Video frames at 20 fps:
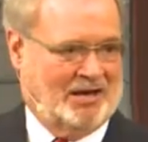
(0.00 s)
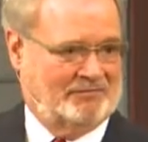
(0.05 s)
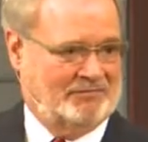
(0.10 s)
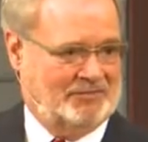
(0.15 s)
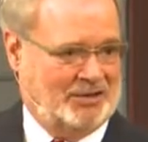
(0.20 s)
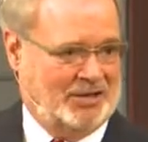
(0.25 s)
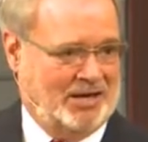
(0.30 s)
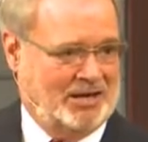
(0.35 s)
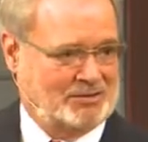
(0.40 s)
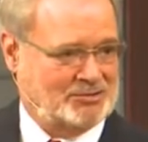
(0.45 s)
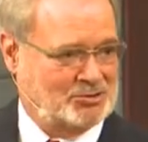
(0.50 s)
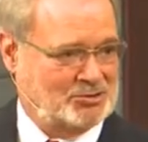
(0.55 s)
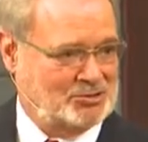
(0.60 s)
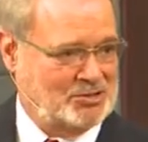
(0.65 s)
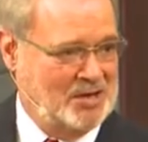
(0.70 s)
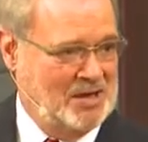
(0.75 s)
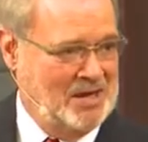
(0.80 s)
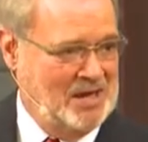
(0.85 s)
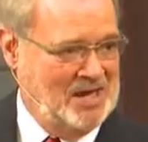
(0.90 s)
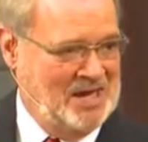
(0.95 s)
The Lord
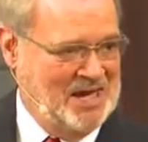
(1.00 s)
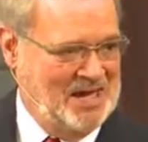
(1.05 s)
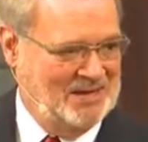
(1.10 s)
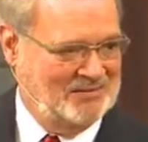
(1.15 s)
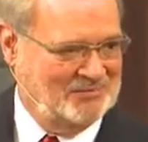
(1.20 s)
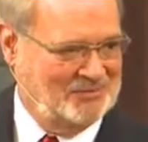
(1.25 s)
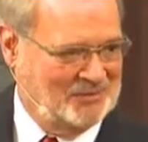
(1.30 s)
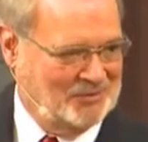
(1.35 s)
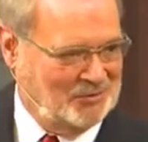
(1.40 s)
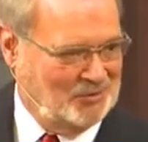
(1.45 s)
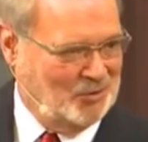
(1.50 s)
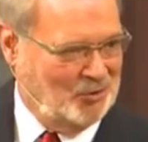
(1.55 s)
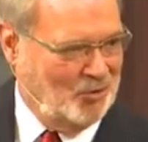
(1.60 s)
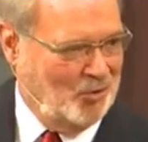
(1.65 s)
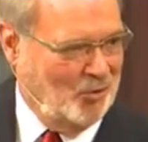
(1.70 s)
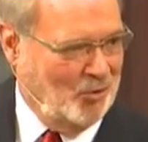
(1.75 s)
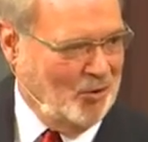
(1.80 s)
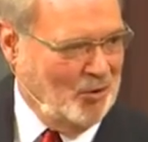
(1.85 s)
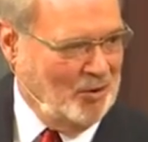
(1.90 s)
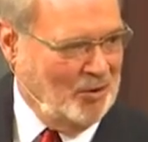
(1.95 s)
has loved us,
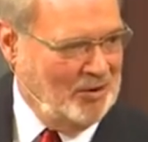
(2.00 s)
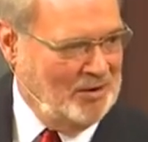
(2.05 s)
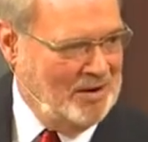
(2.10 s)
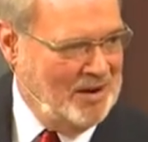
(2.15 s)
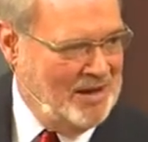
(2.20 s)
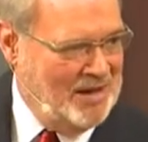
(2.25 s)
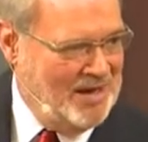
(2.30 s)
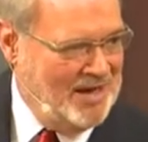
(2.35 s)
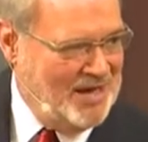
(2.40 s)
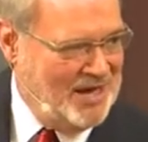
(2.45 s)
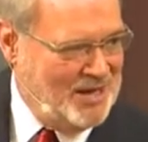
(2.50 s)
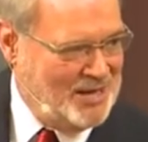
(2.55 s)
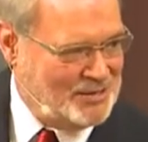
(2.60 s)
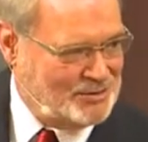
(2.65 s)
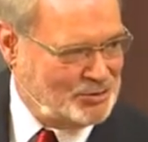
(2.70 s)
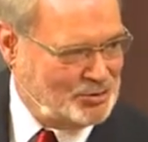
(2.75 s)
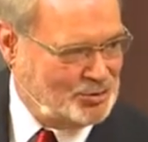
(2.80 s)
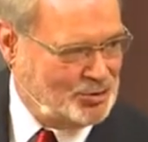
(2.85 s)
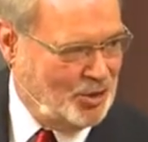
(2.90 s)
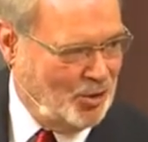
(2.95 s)
and the
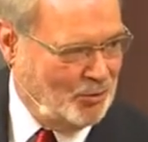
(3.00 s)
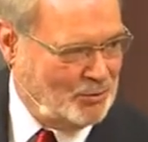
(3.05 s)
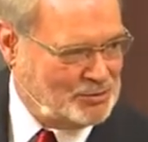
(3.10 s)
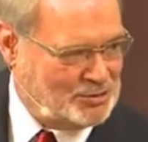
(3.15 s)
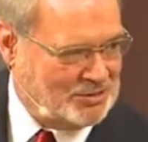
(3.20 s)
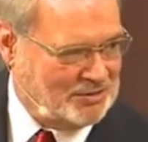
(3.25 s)
Lord